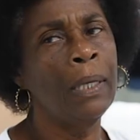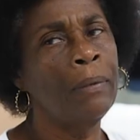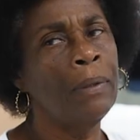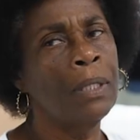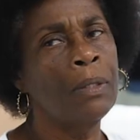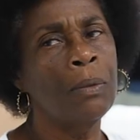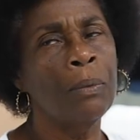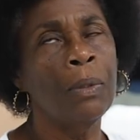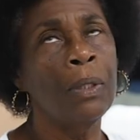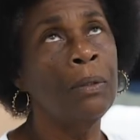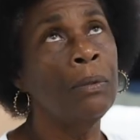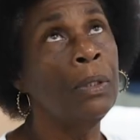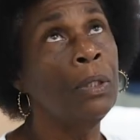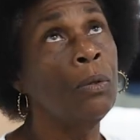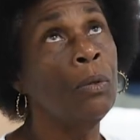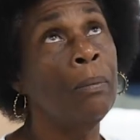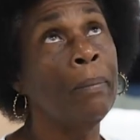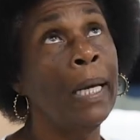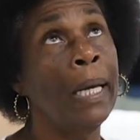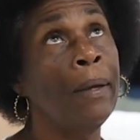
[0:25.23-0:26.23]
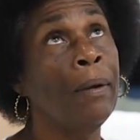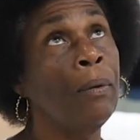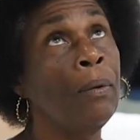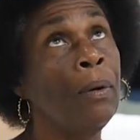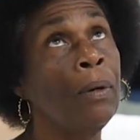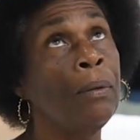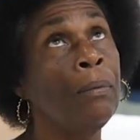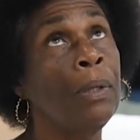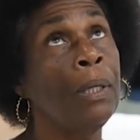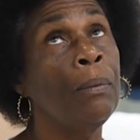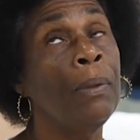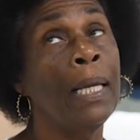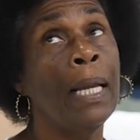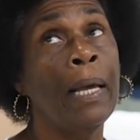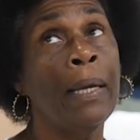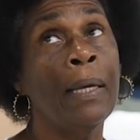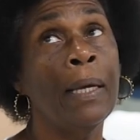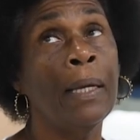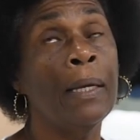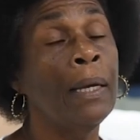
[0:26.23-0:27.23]
I was wondering, oh my God, where will
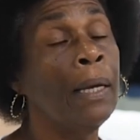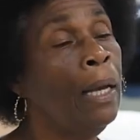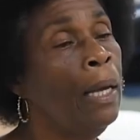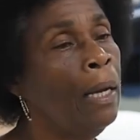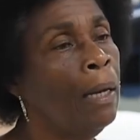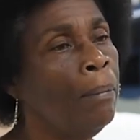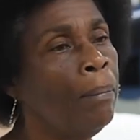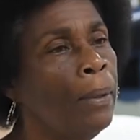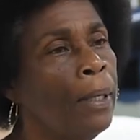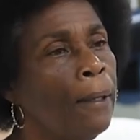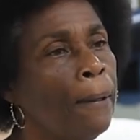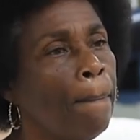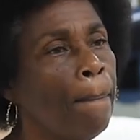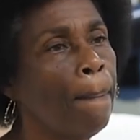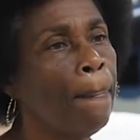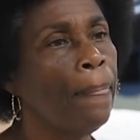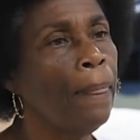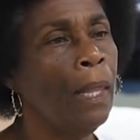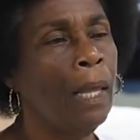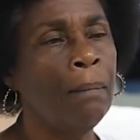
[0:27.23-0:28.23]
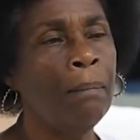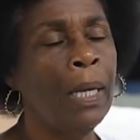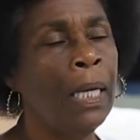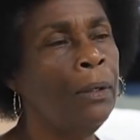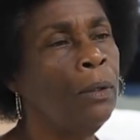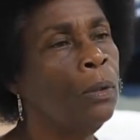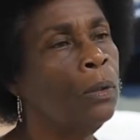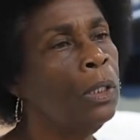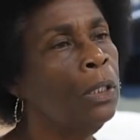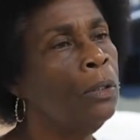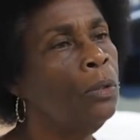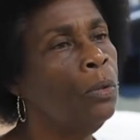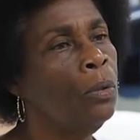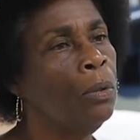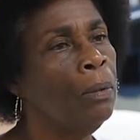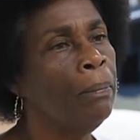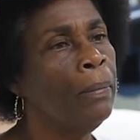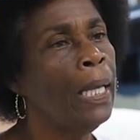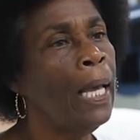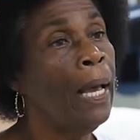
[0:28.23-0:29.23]
I get help? And my doctor
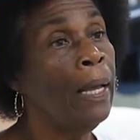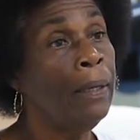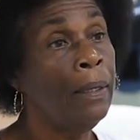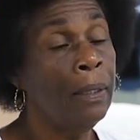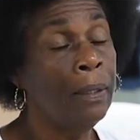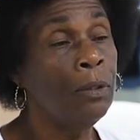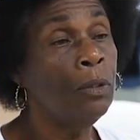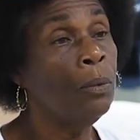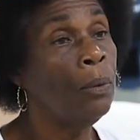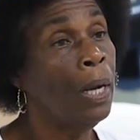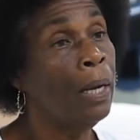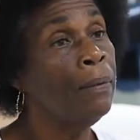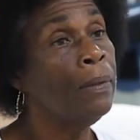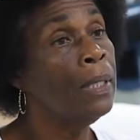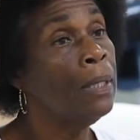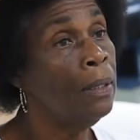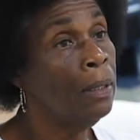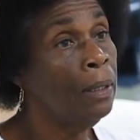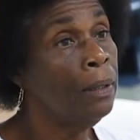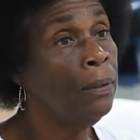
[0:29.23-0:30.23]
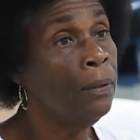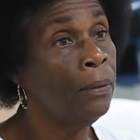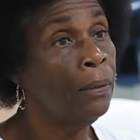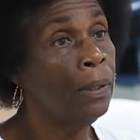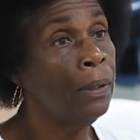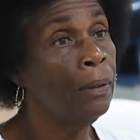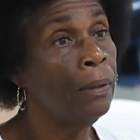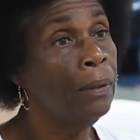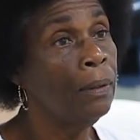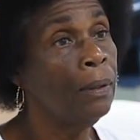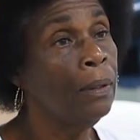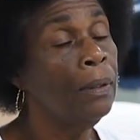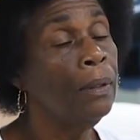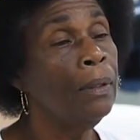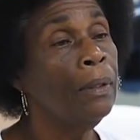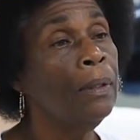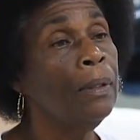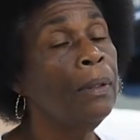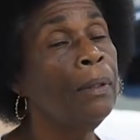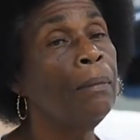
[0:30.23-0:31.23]
told me I need to have surgery.
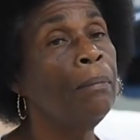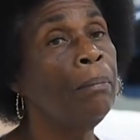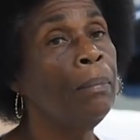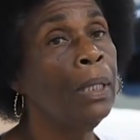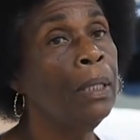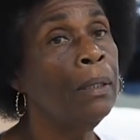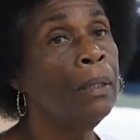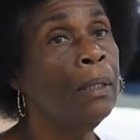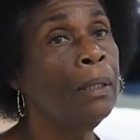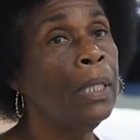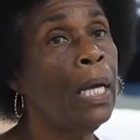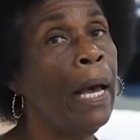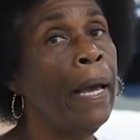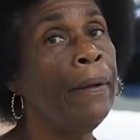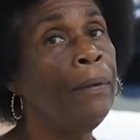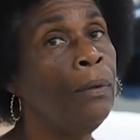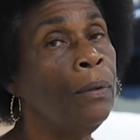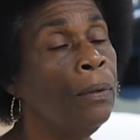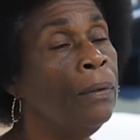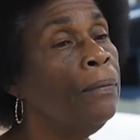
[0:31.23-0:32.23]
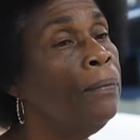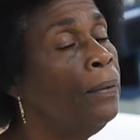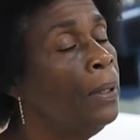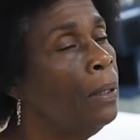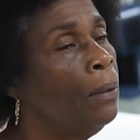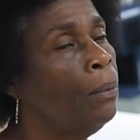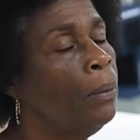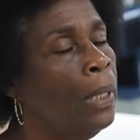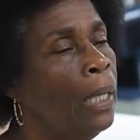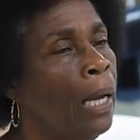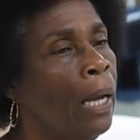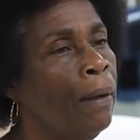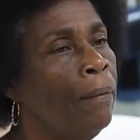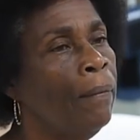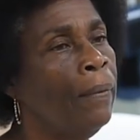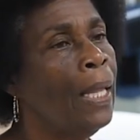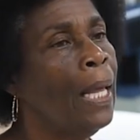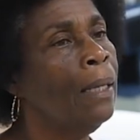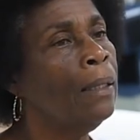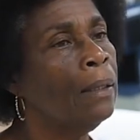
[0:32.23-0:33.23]
But I don't think we
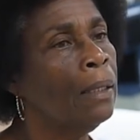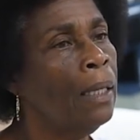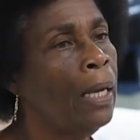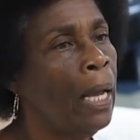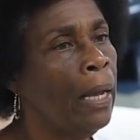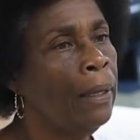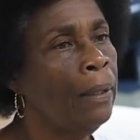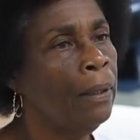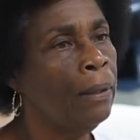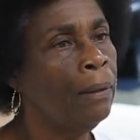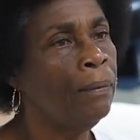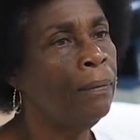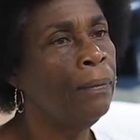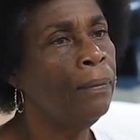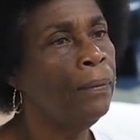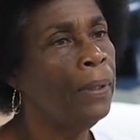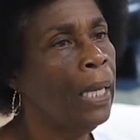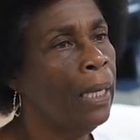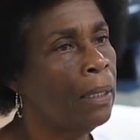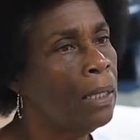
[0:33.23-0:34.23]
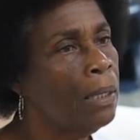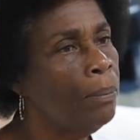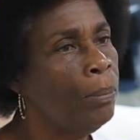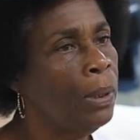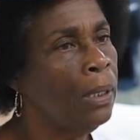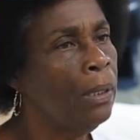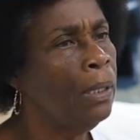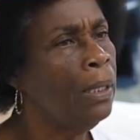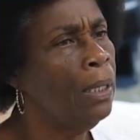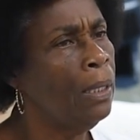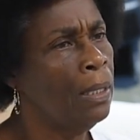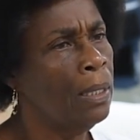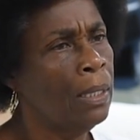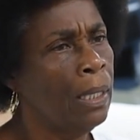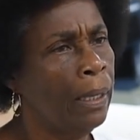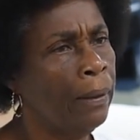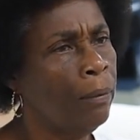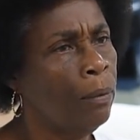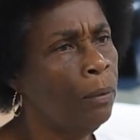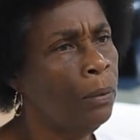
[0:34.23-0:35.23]
have that kind of expertise in
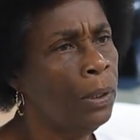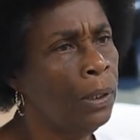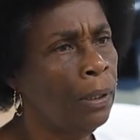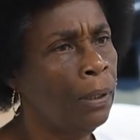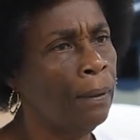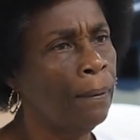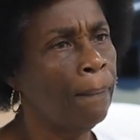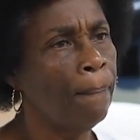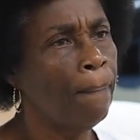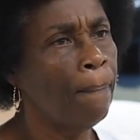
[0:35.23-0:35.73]
St. Lucia.